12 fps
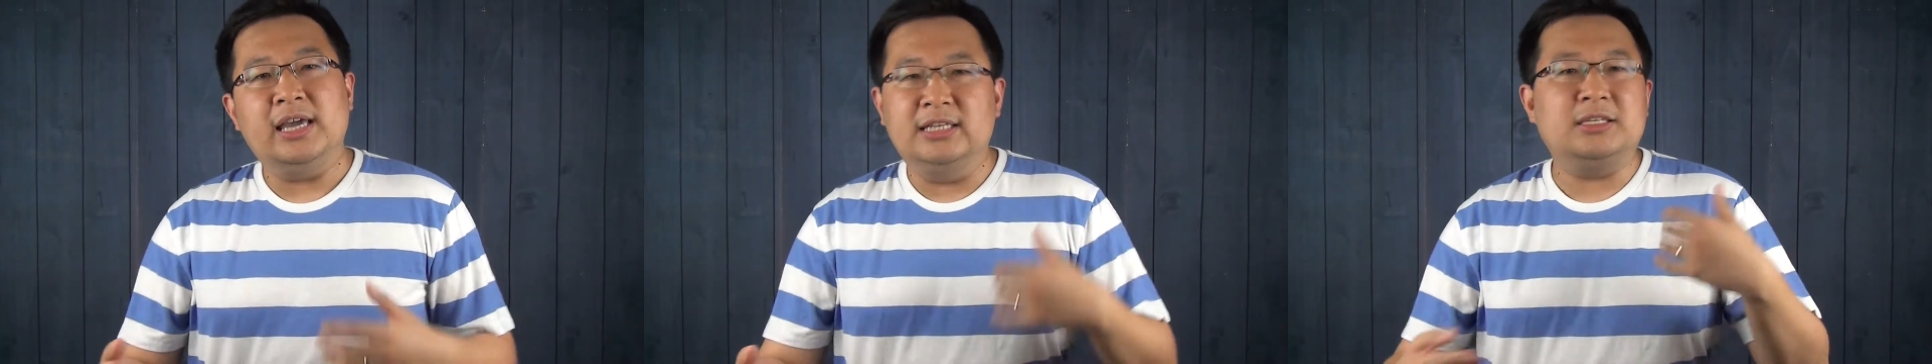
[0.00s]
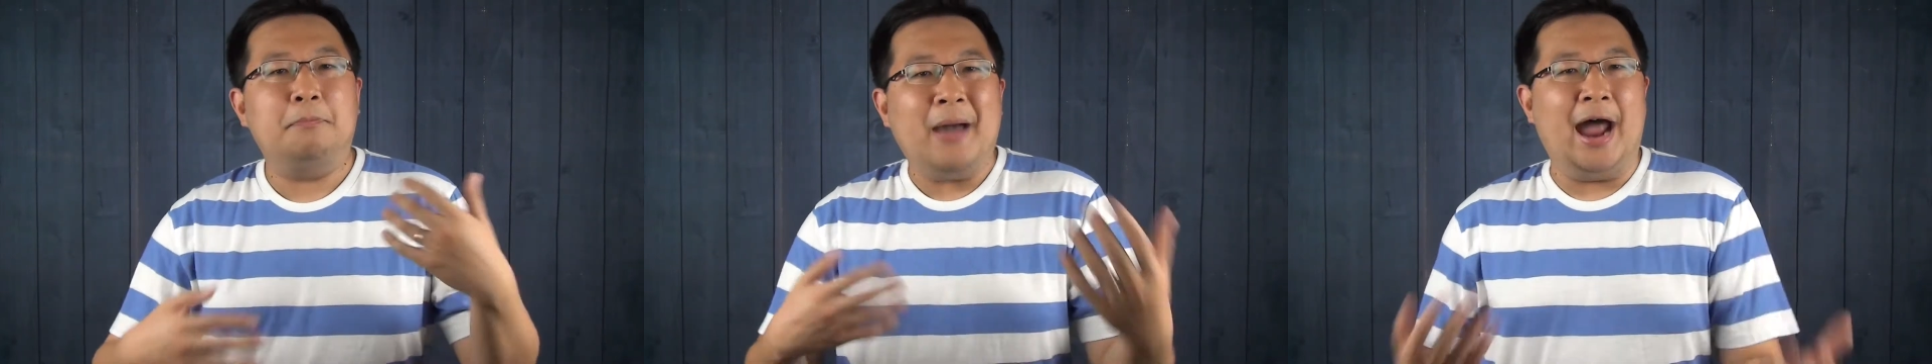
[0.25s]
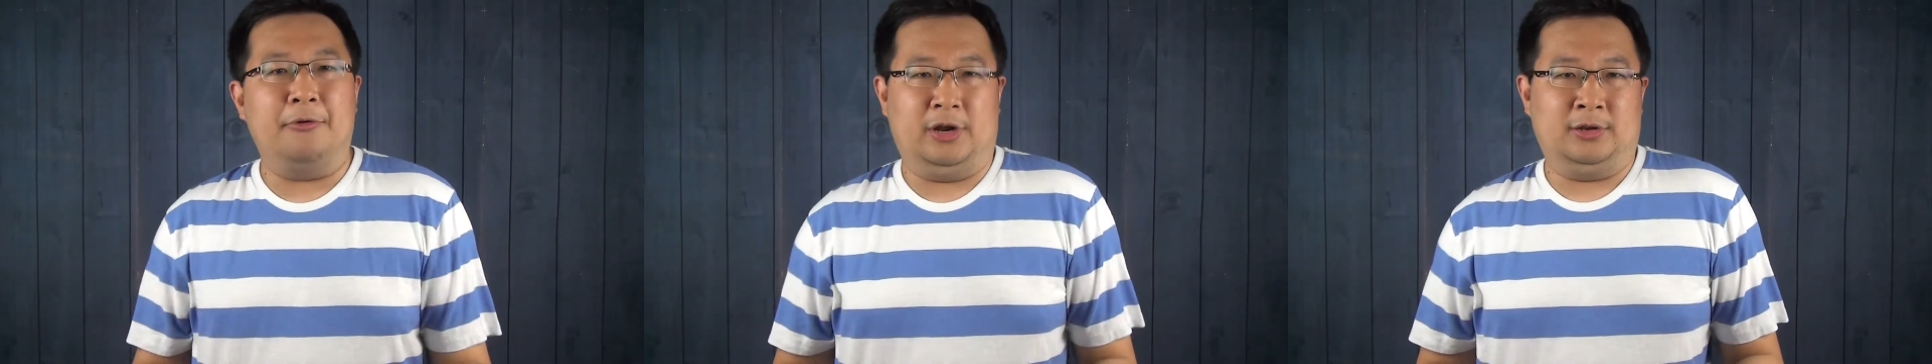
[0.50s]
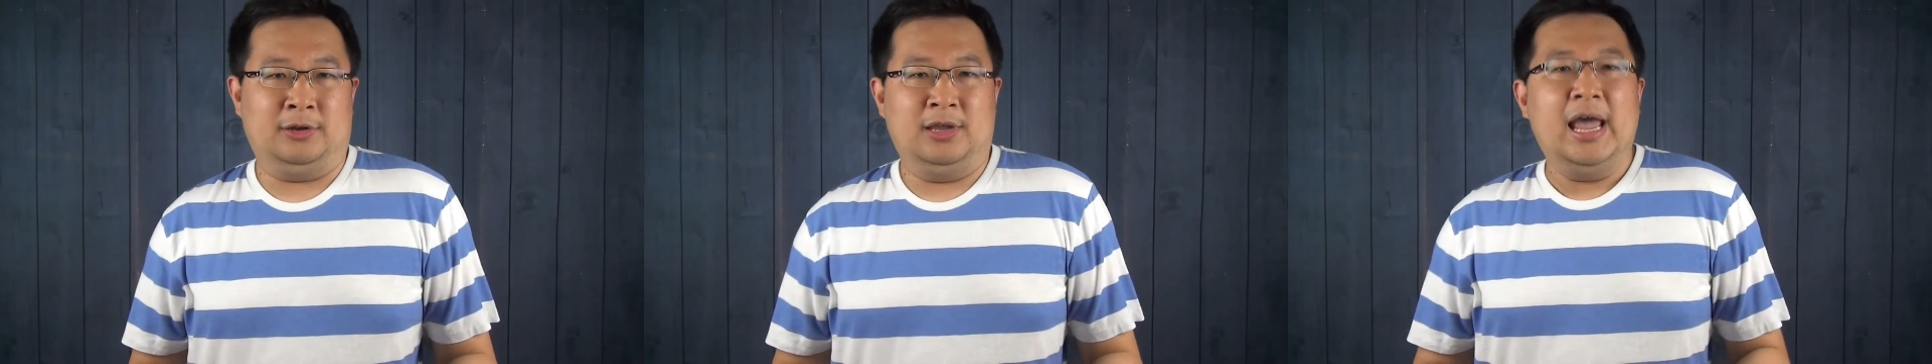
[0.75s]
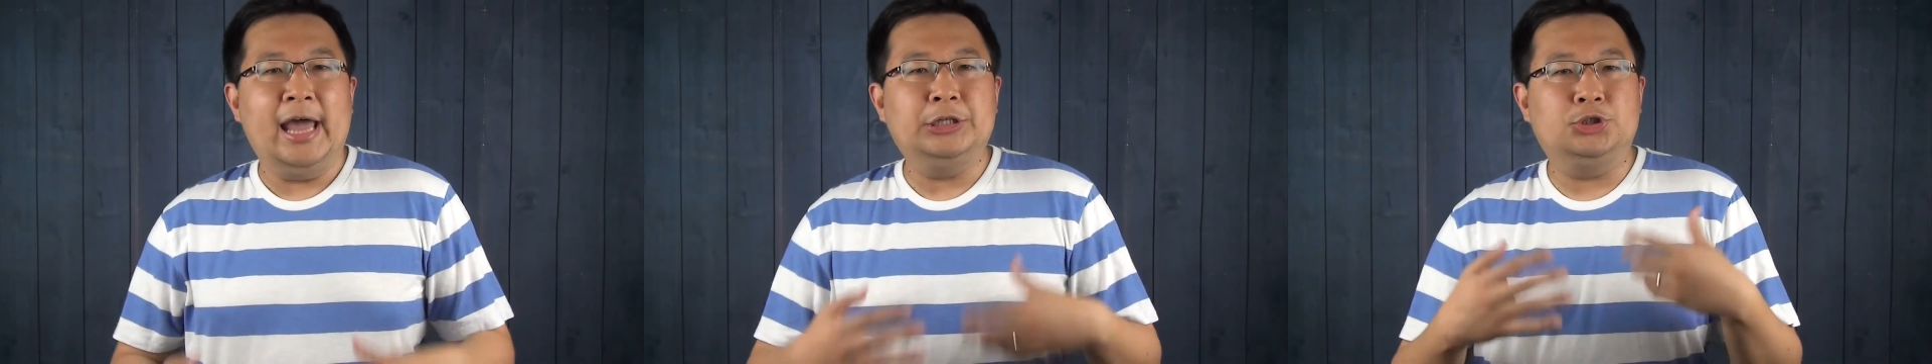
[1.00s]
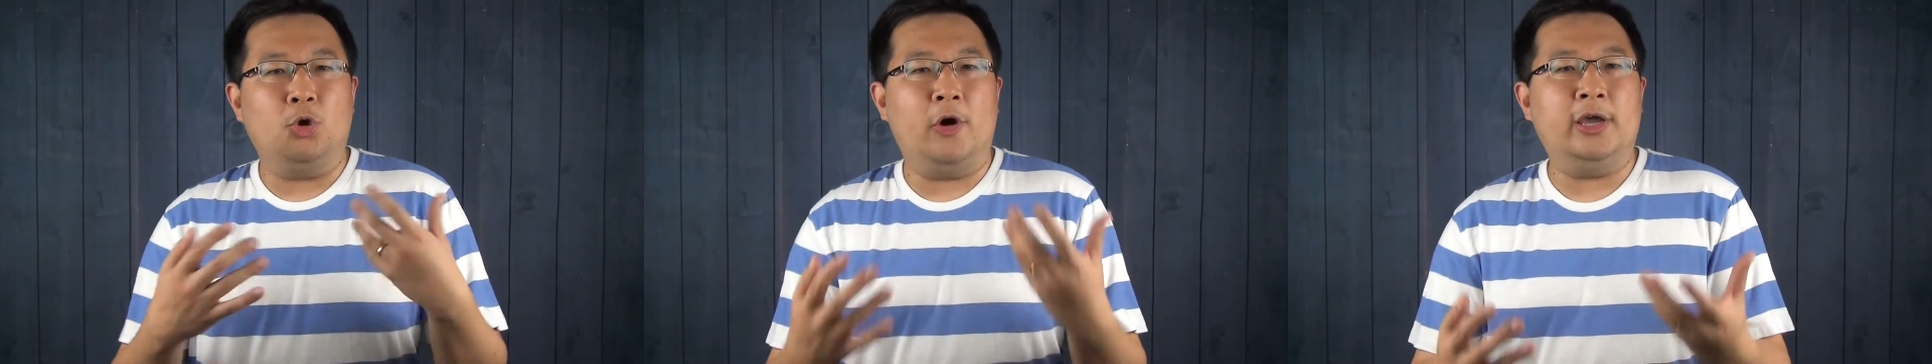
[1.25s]
is a parent
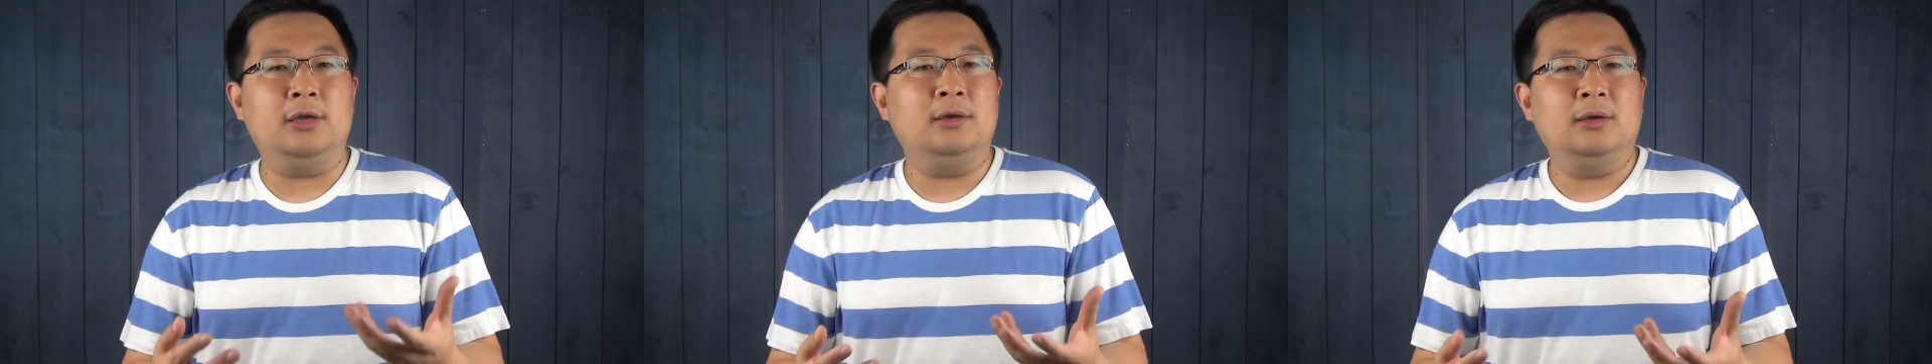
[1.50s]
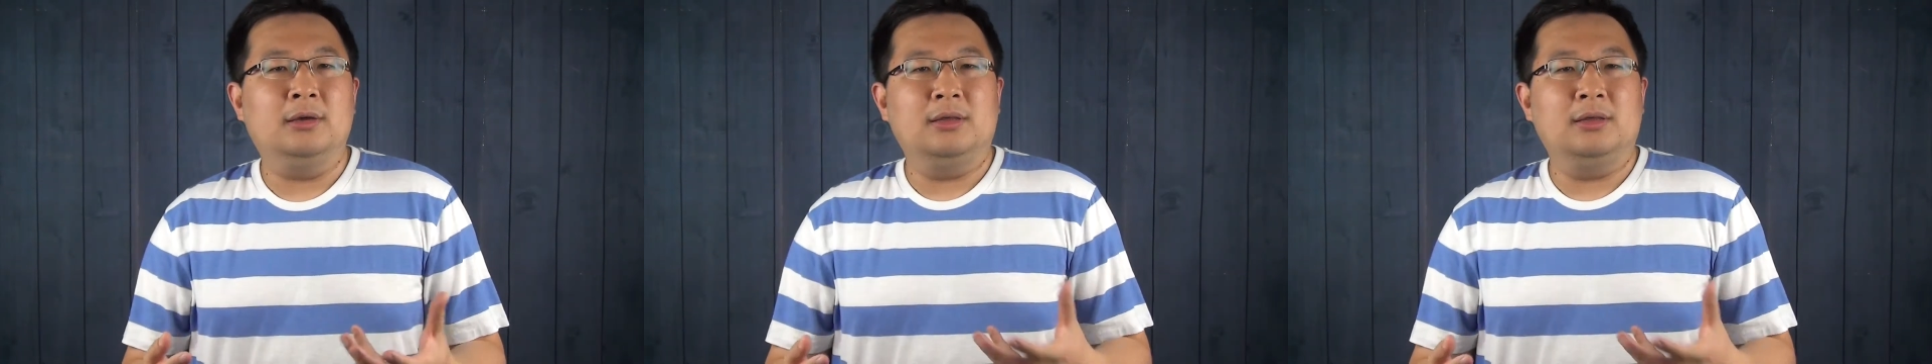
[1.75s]
enjoying